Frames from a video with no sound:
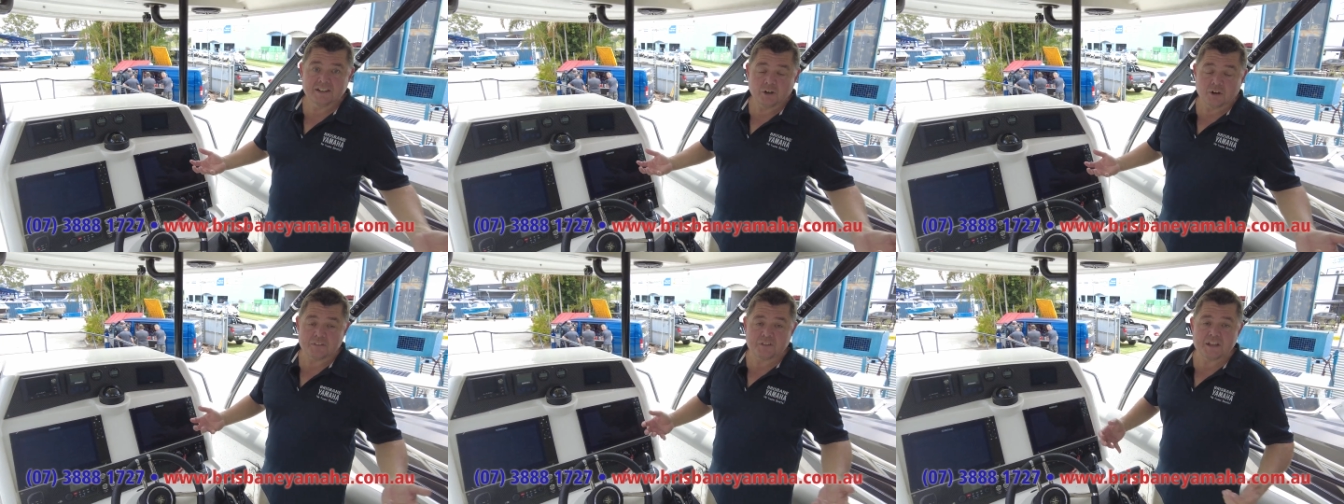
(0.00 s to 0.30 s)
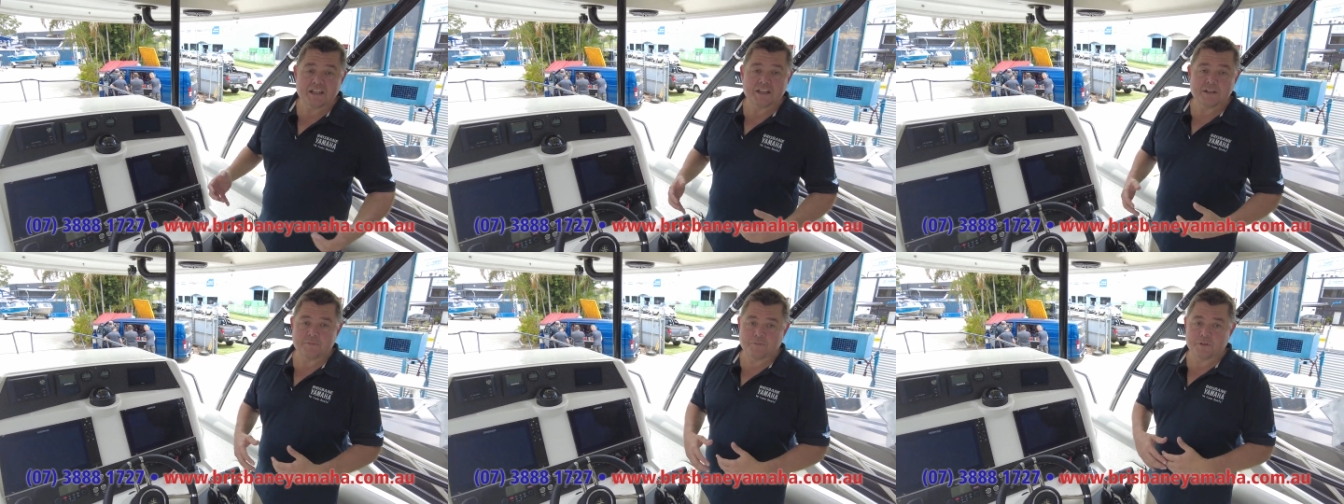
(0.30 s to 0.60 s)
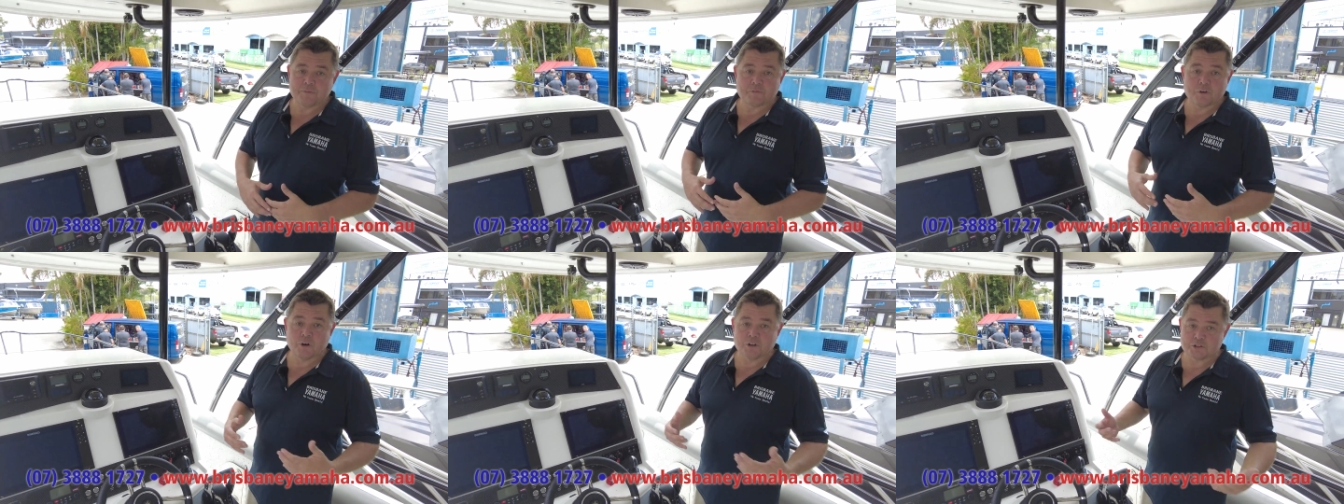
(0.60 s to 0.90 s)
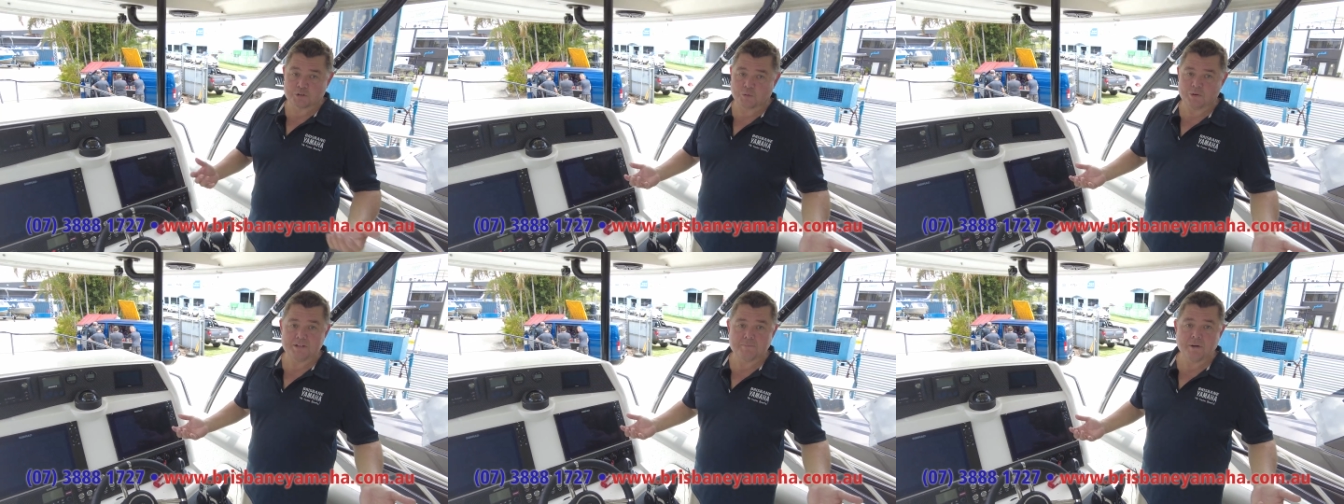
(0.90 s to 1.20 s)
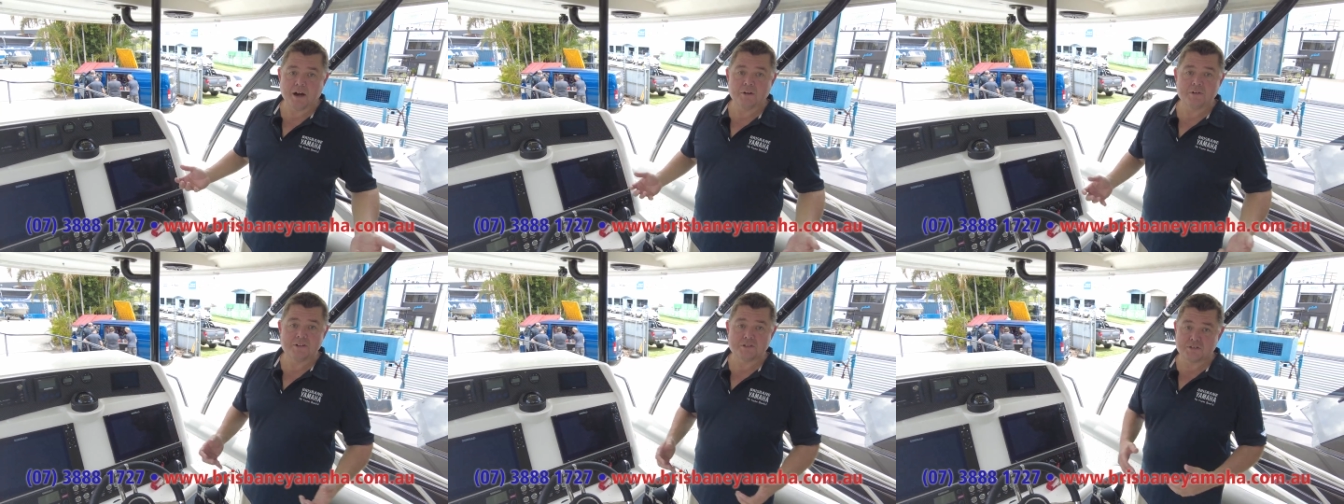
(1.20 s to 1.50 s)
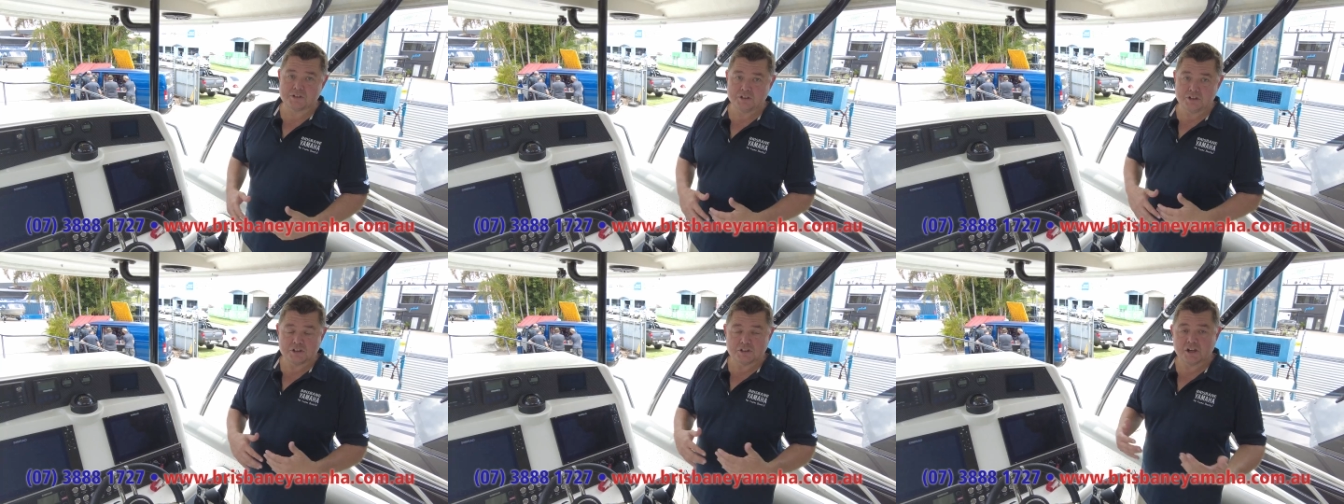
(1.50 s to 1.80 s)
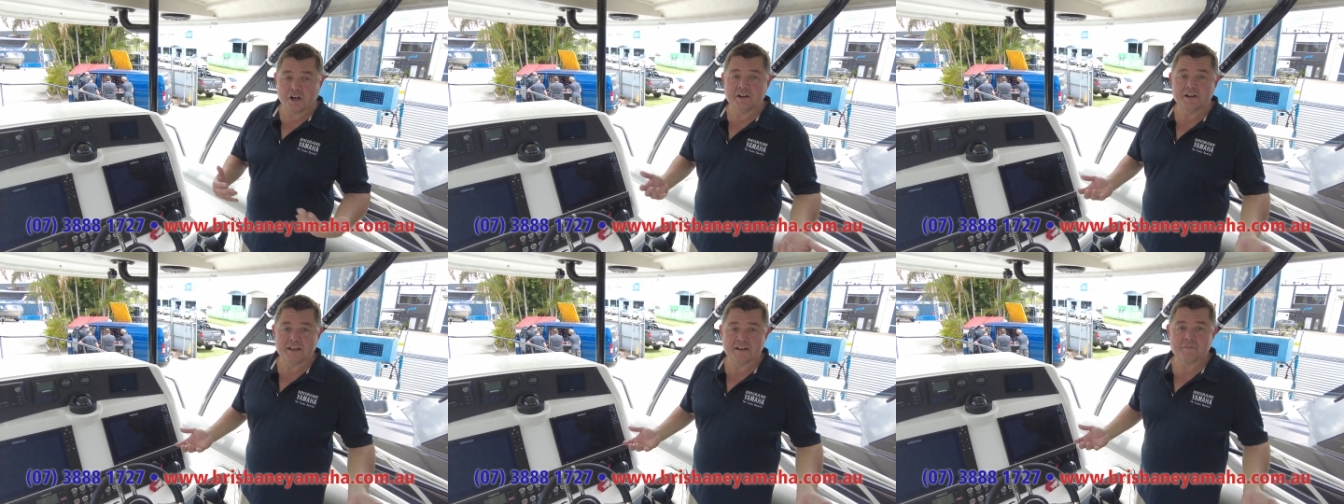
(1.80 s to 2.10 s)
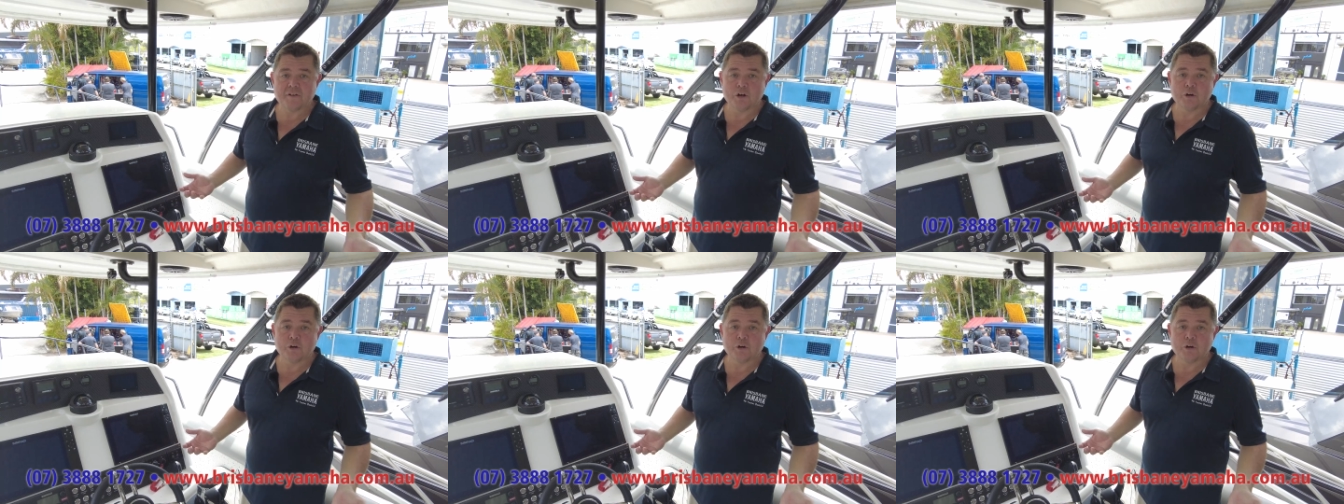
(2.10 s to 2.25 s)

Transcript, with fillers: I think if you've got twin motors and you don't have